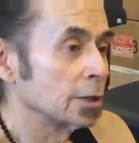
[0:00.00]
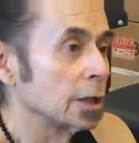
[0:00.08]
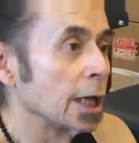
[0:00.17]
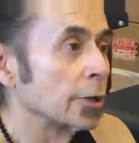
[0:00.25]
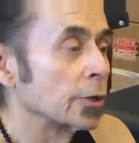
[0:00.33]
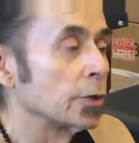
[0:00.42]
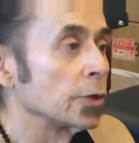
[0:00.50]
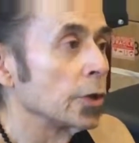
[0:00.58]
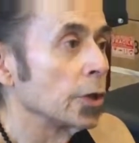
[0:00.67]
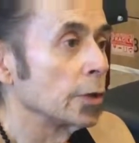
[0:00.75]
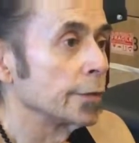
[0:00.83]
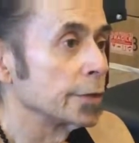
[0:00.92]
lateral
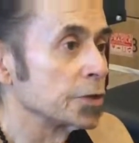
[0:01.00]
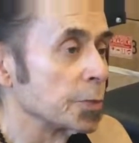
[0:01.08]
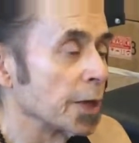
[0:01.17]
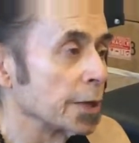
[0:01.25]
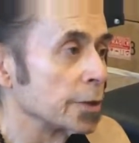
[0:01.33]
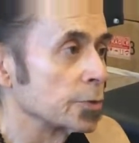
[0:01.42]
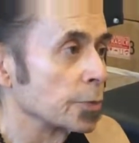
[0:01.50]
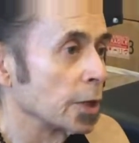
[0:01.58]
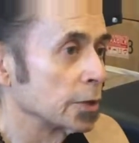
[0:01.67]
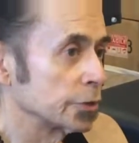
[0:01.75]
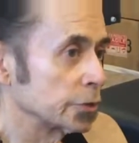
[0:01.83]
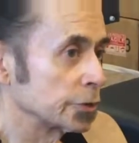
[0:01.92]
of the spinous
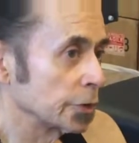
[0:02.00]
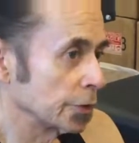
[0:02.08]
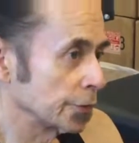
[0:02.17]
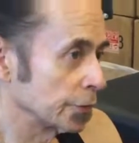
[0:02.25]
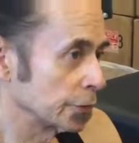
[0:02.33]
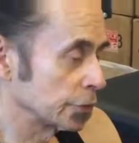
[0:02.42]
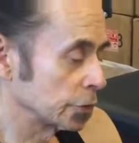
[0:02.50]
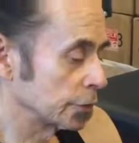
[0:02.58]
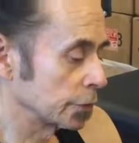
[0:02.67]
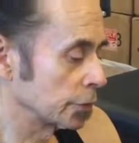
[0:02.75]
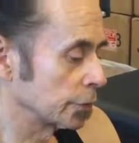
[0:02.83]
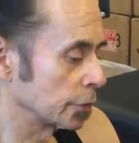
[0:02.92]
process of the
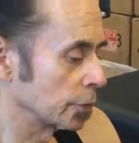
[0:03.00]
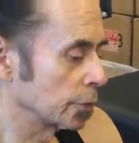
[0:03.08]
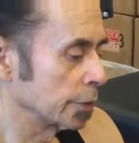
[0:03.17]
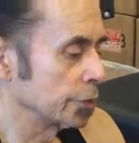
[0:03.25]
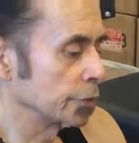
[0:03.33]
cervical vertebrae.